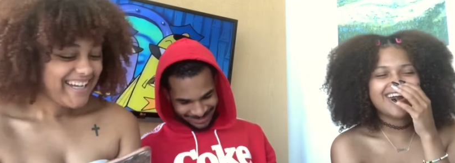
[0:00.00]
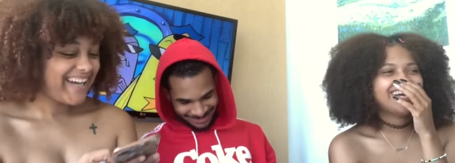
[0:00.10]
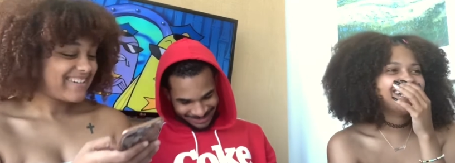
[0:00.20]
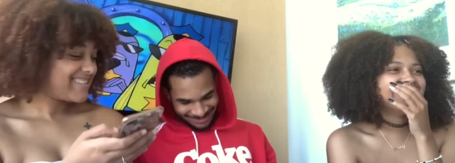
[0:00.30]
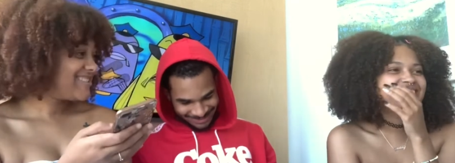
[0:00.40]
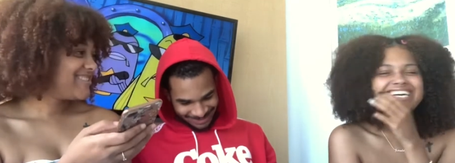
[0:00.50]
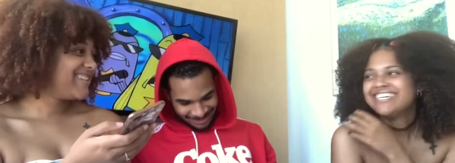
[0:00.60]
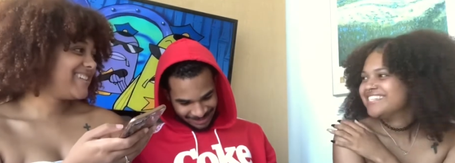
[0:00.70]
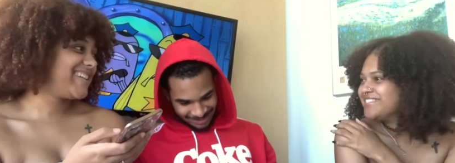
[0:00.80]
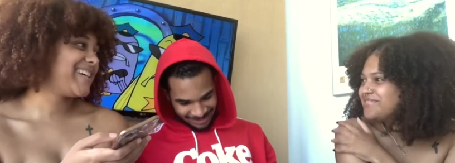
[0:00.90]
Speaker 1: How did you
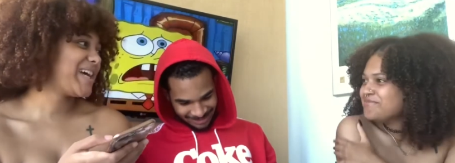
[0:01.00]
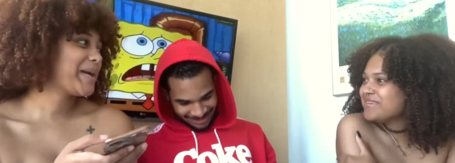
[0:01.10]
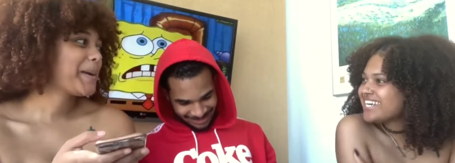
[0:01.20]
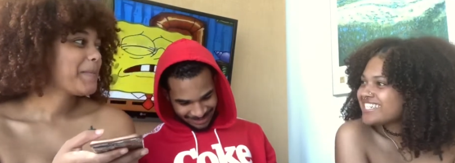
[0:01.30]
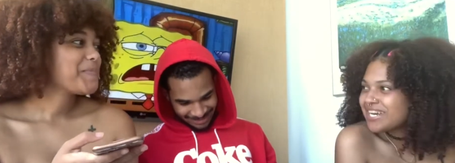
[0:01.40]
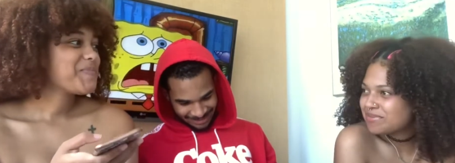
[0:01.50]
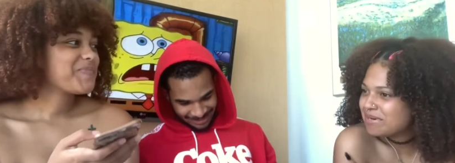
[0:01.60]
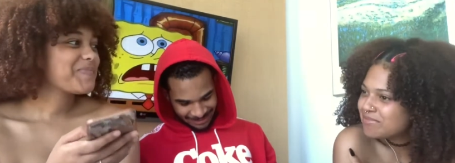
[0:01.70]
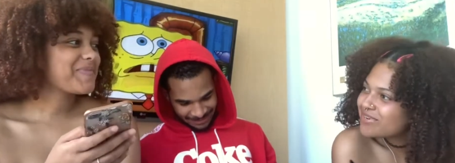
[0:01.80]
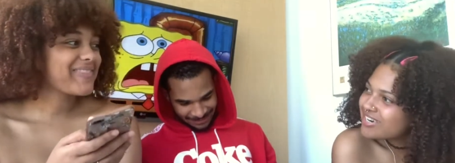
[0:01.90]
know that? Because I
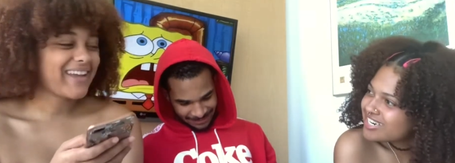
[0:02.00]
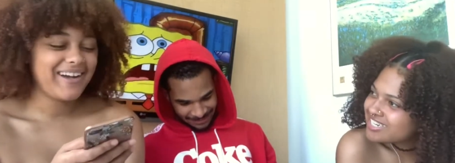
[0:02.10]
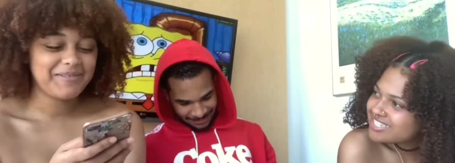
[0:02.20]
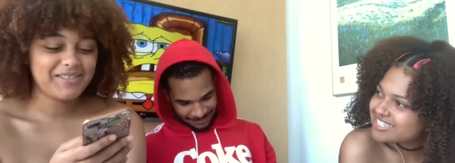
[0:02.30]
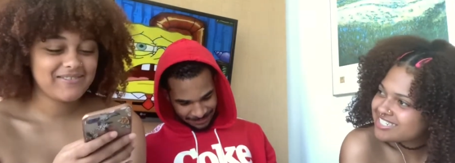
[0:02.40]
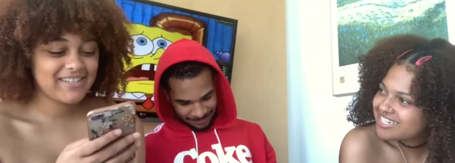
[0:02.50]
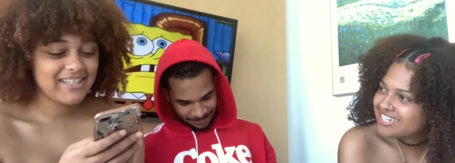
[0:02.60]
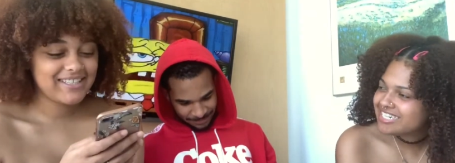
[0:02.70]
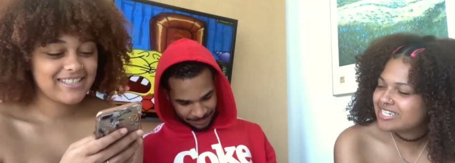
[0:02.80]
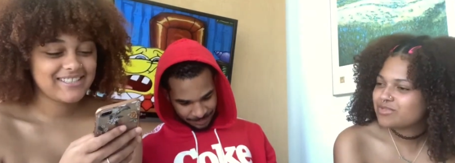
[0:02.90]
remember. I have been
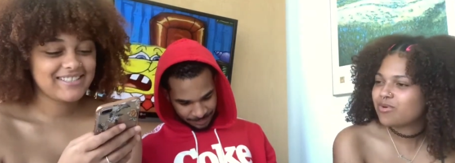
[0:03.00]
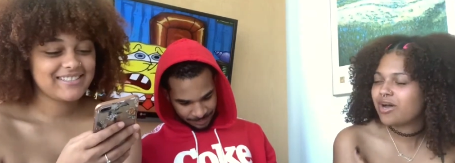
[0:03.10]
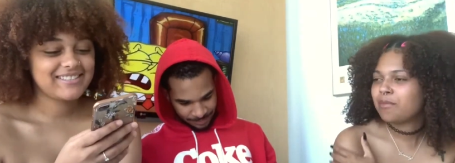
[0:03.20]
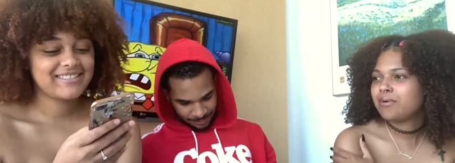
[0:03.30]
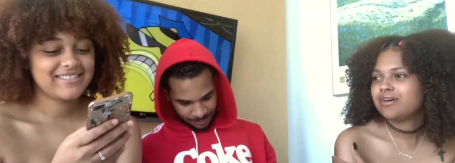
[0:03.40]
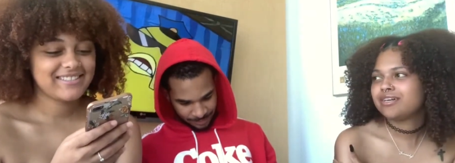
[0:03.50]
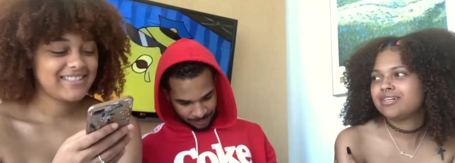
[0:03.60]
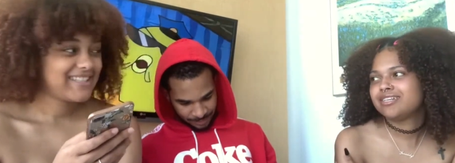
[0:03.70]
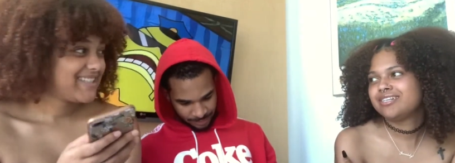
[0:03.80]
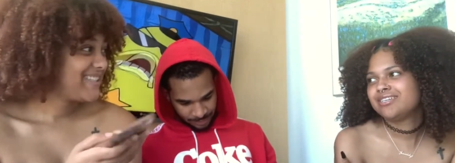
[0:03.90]
forgetting. This Is Why I'm Hot.
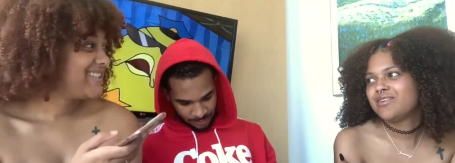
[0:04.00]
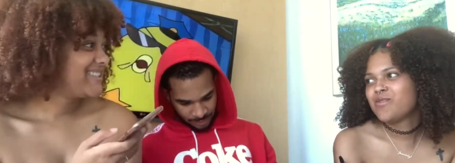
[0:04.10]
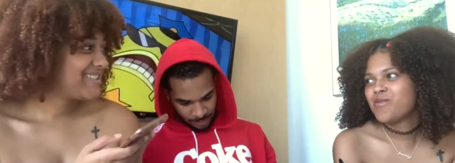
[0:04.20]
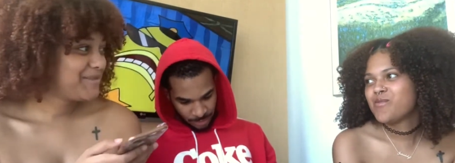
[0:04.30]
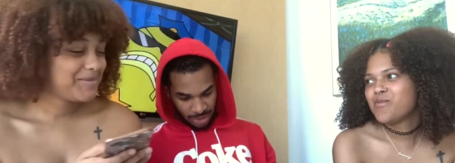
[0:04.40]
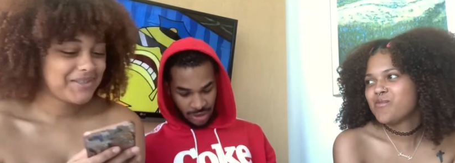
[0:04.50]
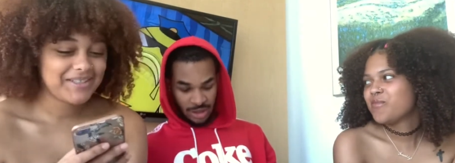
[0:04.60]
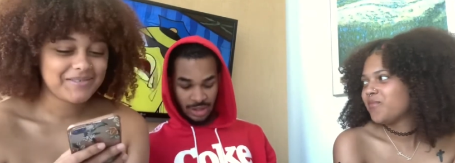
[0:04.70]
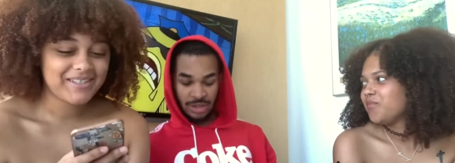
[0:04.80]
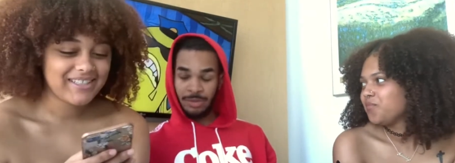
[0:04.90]
Speaker 2: But is
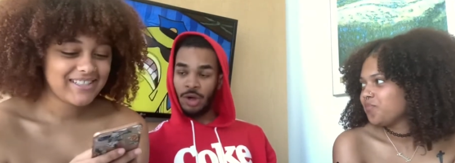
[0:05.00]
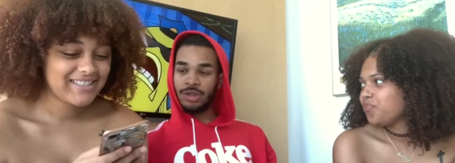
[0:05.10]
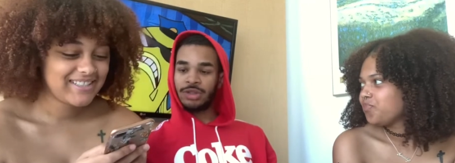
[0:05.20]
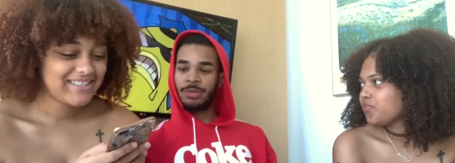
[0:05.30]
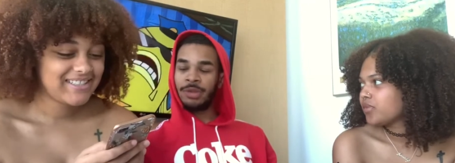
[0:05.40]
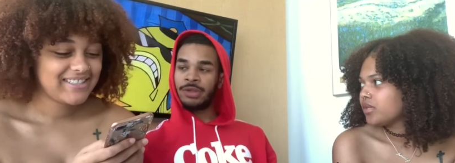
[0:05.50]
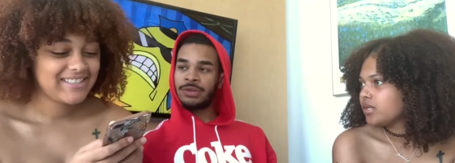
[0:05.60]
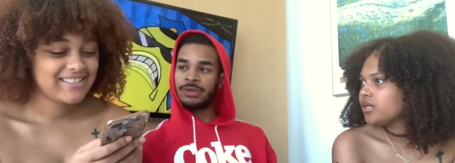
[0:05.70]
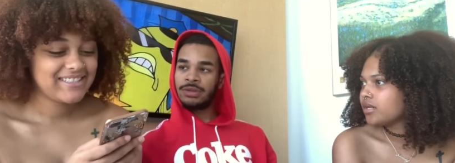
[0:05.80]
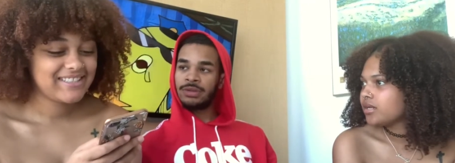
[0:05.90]
that the artist of Mims?
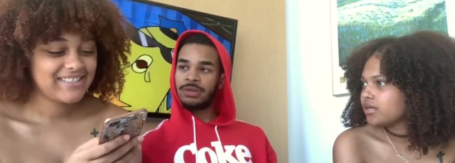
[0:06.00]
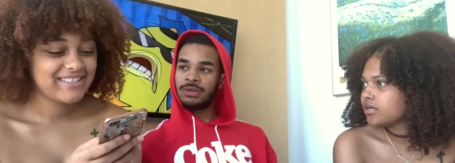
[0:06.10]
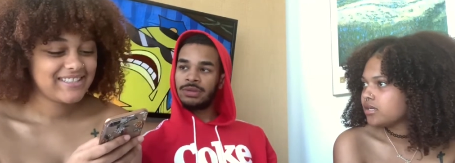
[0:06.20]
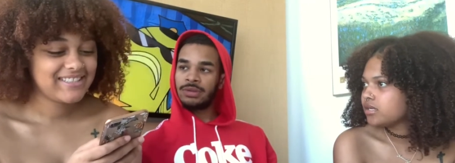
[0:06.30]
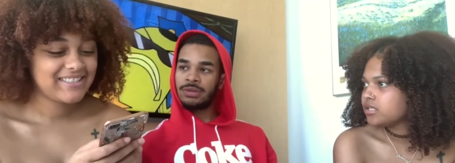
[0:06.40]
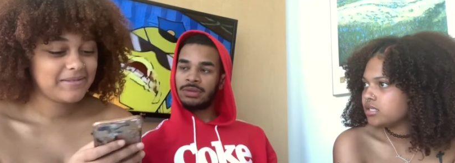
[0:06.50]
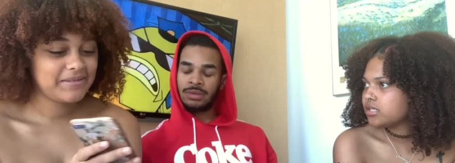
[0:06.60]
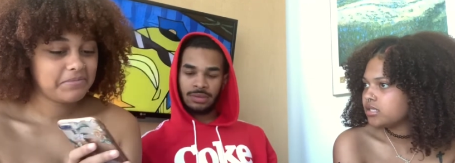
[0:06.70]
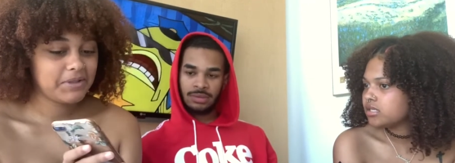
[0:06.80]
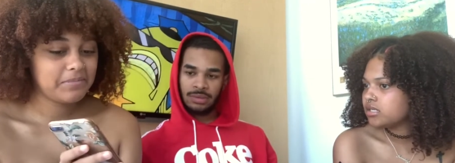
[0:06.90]
Yeah. Isn't
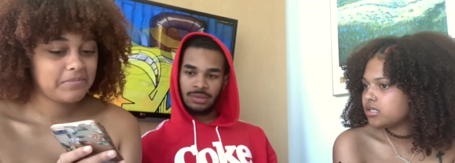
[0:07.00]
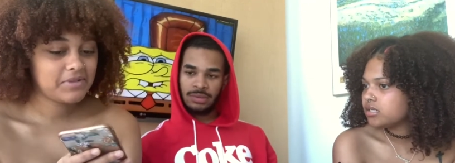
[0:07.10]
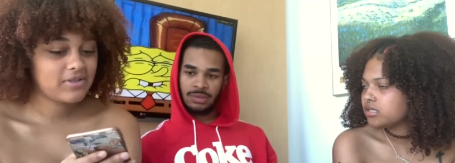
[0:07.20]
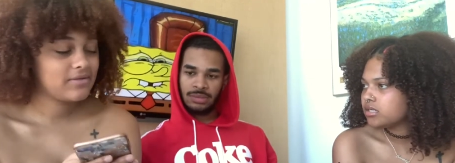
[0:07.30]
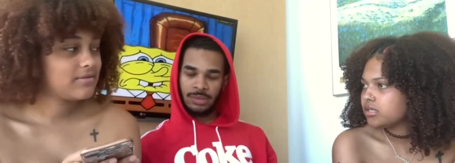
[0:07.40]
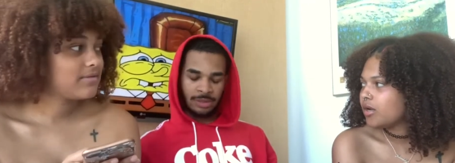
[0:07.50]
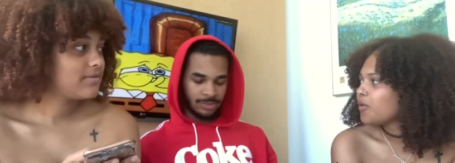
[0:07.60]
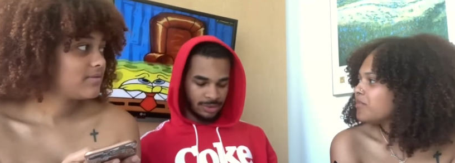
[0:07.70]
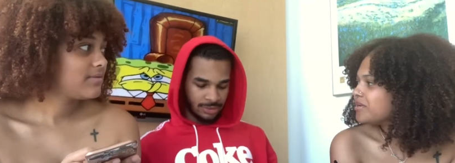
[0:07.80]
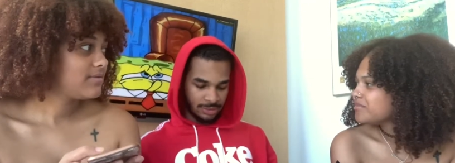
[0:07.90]
it? Mims. Oh,
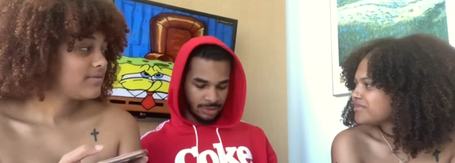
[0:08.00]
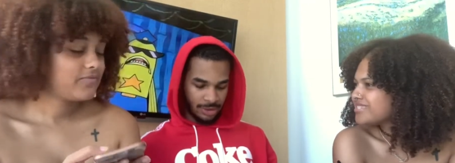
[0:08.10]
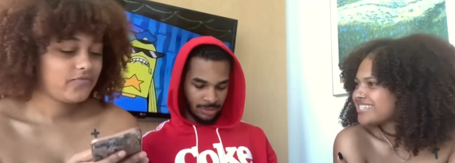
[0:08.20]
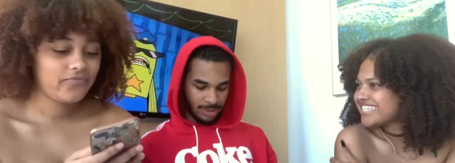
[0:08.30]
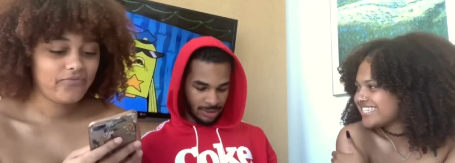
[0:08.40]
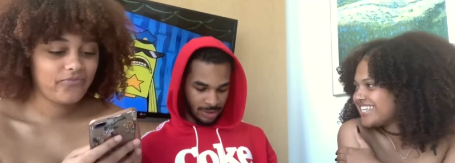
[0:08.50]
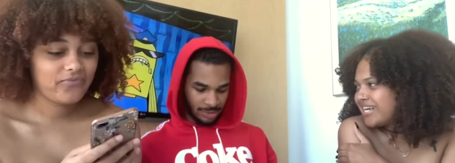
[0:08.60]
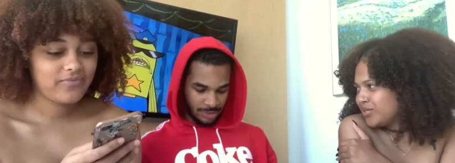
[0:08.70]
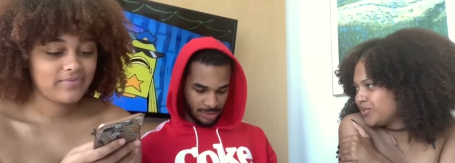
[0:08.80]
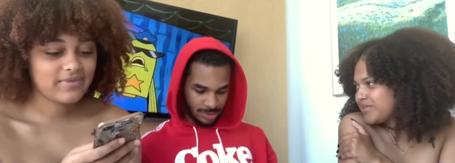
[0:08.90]
Mims. Something like that. I
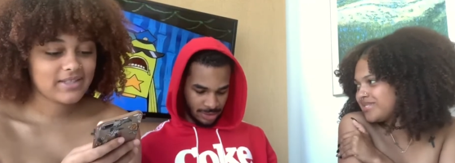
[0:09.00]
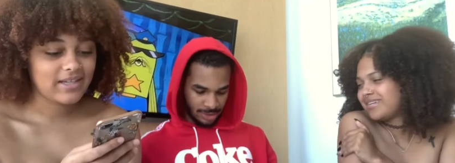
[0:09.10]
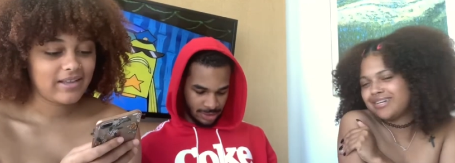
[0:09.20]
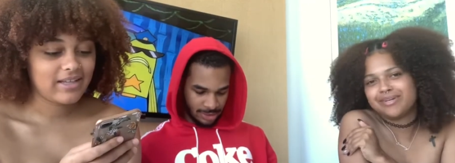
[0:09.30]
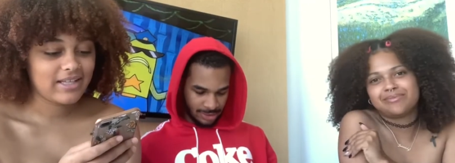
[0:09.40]
knew it was an M.